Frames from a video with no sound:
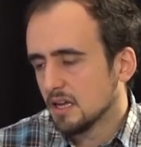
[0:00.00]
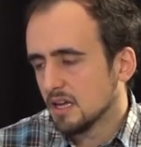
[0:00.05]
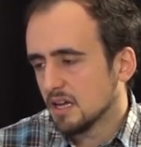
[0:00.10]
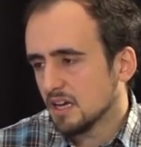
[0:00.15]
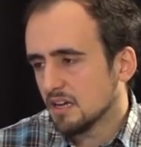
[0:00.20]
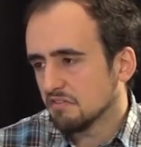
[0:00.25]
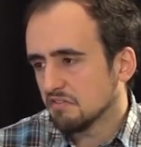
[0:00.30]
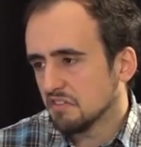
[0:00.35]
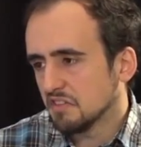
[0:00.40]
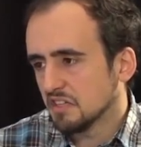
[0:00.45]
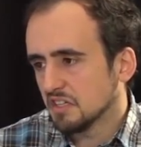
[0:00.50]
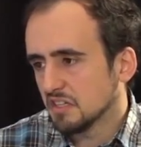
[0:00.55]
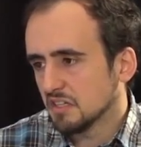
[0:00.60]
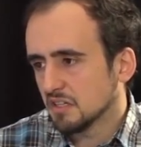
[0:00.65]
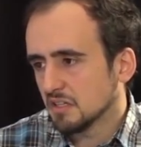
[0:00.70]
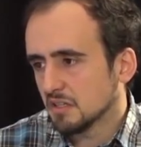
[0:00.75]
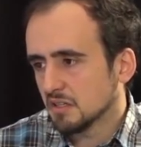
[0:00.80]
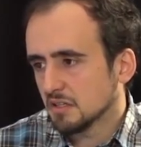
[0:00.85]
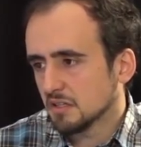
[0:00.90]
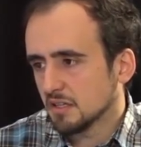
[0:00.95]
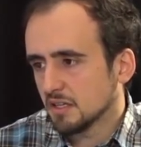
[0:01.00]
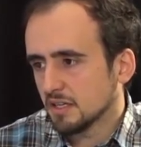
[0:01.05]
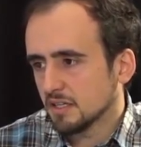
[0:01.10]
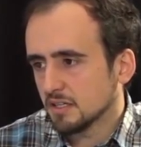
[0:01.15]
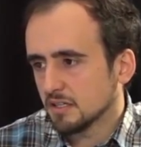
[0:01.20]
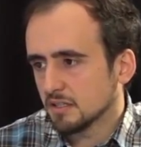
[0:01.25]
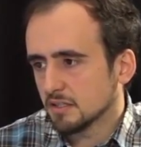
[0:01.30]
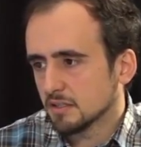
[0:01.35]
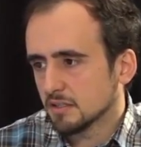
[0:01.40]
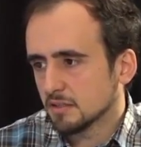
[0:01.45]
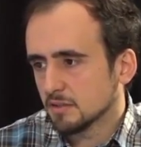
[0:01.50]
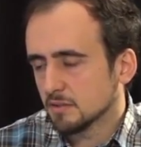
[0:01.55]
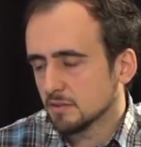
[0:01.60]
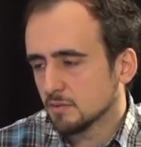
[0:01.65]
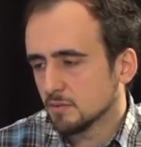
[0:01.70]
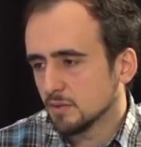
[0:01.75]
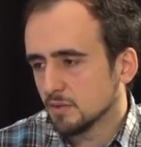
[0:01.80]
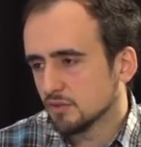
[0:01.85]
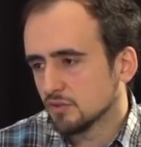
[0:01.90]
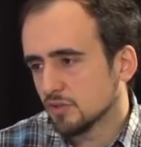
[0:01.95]
I feel like
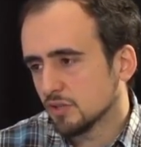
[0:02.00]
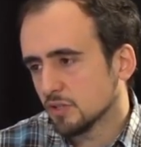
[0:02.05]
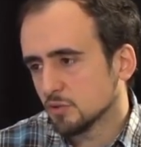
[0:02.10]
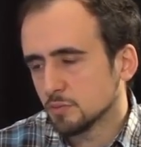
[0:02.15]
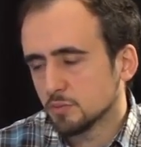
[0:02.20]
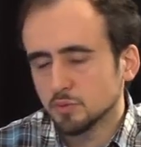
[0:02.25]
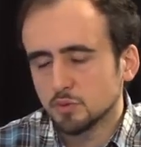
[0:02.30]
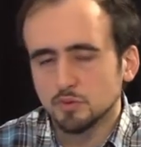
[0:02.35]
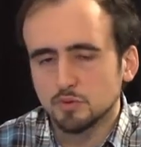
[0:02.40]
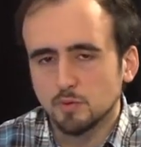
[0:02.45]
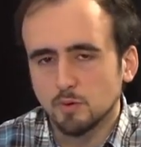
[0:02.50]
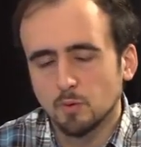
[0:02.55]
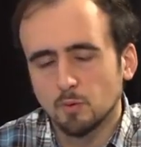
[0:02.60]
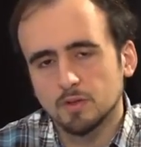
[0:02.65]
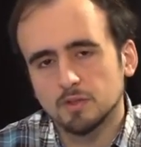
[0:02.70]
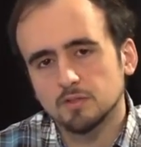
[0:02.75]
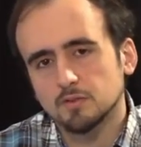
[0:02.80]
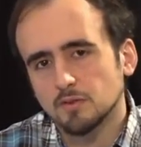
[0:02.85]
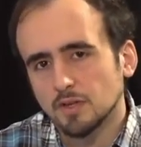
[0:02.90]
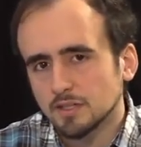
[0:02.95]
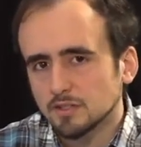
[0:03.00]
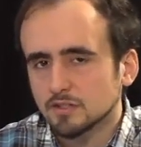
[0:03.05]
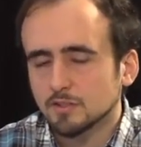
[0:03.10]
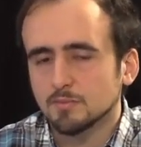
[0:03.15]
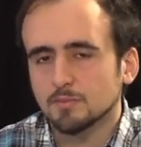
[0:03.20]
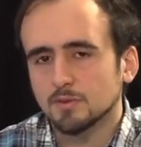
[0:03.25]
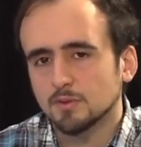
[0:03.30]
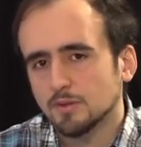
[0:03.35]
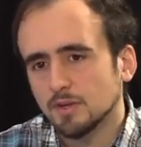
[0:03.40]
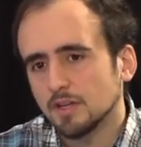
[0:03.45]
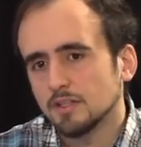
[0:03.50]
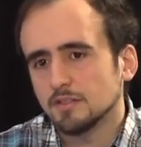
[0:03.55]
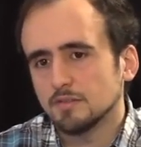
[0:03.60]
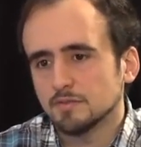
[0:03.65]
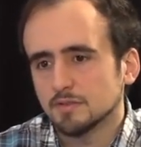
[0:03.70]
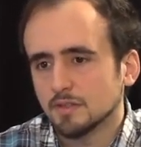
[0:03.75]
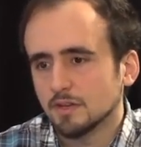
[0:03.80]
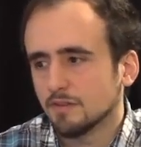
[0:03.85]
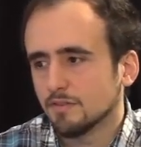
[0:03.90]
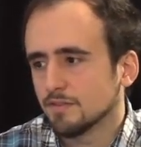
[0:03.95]
we'll try to push forward to get some creative
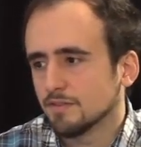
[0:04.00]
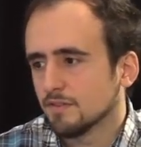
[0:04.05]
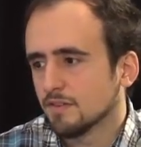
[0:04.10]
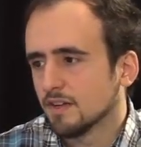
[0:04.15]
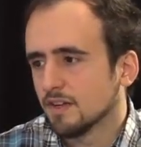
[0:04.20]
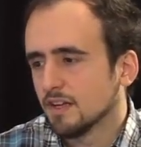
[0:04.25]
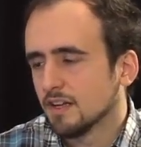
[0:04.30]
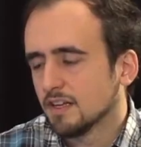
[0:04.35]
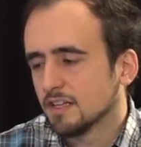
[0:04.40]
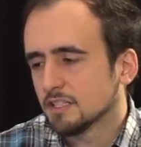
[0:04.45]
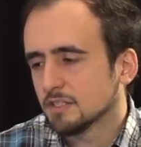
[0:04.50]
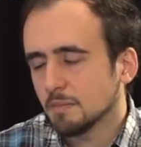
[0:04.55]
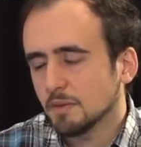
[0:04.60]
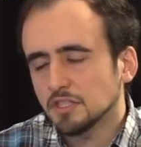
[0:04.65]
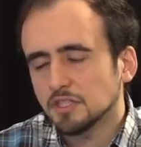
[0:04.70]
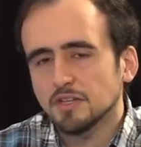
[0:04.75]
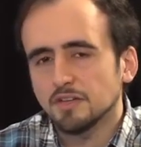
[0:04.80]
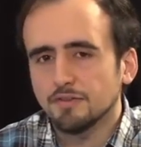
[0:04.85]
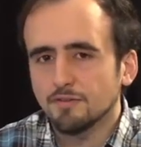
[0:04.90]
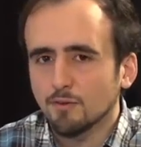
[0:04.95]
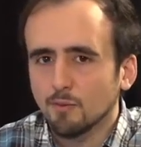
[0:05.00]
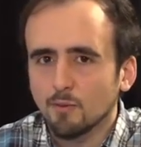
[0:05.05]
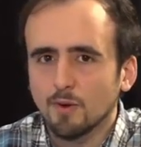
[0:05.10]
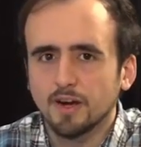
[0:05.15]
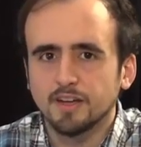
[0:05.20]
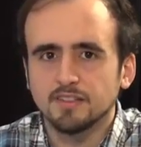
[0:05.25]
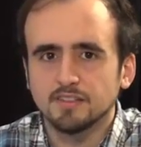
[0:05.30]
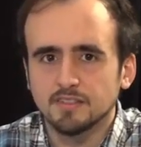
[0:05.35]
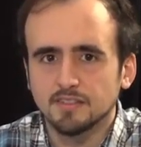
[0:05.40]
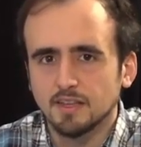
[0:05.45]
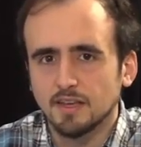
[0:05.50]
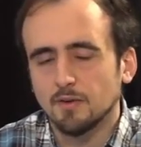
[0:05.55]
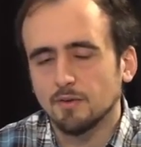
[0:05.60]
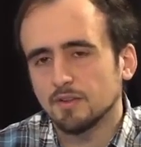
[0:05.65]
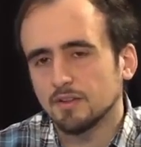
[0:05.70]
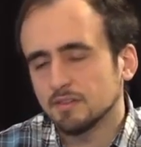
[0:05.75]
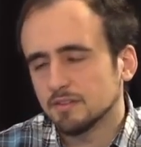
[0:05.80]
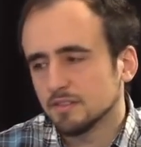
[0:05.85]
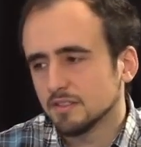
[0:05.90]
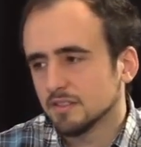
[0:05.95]
stuff, especially for white, now
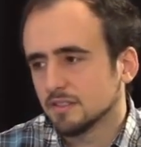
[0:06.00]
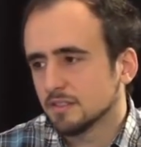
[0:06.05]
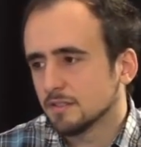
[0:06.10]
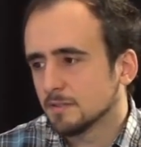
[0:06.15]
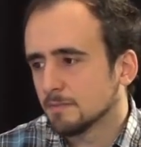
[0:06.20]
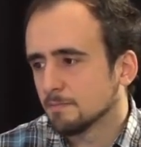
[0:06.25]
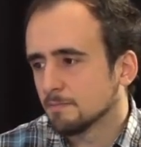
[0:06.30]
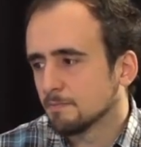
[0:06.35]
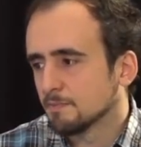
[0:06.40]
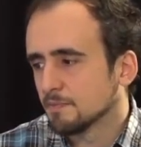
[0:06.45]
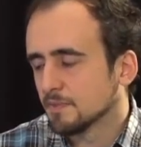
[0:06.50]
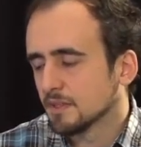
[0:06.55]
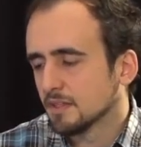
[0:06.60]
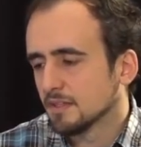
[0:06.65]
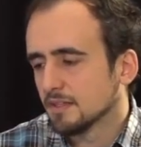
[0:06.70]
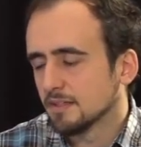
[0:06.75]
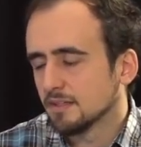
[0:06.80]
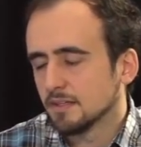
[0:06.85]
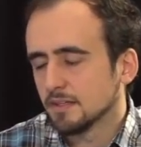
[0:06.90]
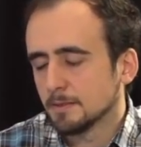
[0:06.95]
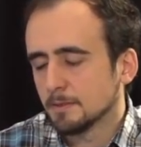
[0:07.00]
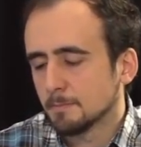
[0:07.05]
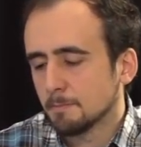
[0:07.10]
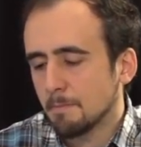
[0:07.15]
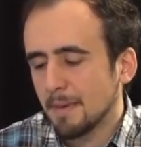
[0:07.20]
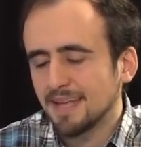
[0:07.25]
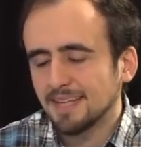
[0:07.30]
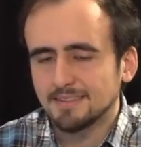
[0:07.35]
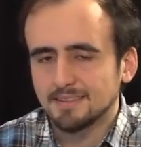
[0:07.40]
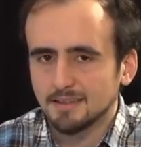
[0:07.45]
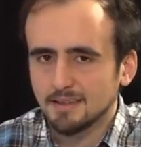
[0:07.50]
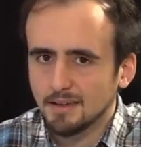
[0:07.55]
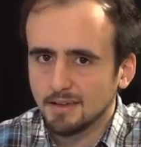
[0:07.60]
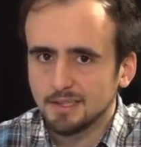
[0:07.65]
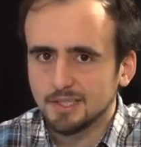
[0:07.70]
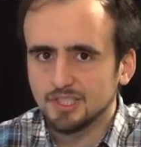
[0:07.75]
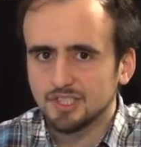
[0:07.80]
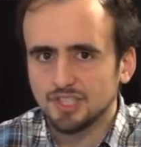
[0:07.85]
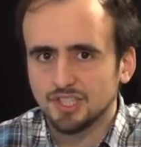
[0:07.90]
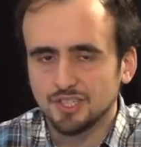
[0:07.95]
that the meta
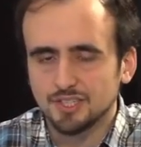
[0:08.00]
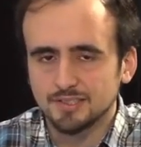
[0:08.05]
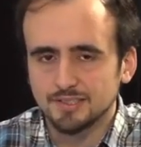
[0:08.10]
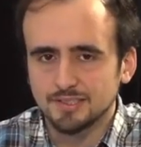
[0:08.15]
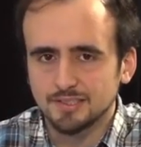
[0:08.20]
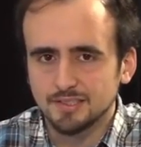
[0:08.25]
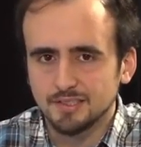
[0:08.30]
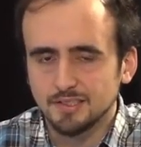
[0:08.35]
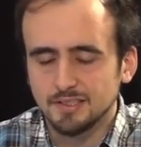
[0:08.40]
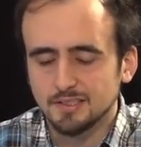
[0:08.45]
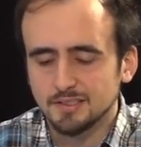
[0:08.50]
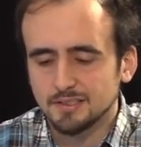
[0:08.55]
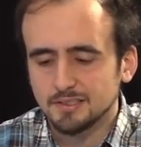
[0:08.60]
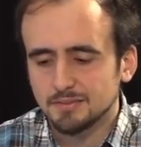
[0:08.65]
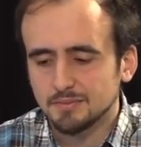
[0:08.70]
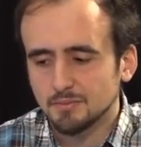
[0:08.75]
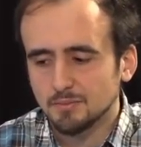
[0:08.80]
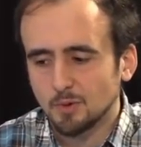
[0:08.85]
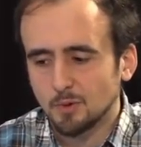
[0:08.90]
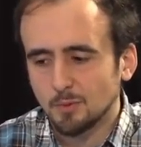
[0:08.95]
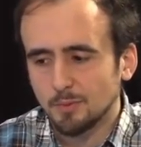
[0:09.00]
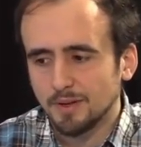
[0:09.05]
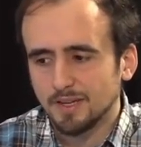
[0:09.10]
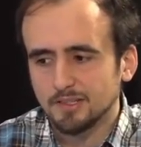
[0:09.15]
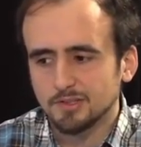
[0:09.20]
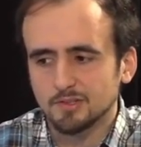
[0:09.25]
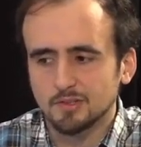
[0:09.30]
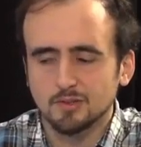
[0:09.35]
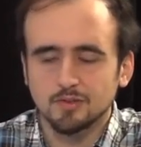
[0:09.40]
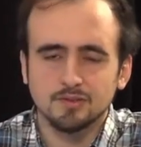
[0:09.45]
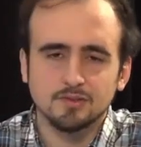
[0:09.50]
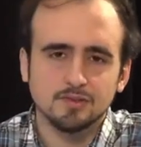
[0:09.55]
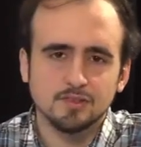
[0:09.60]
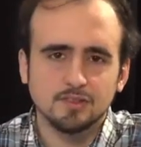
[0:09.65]
in chess is more based on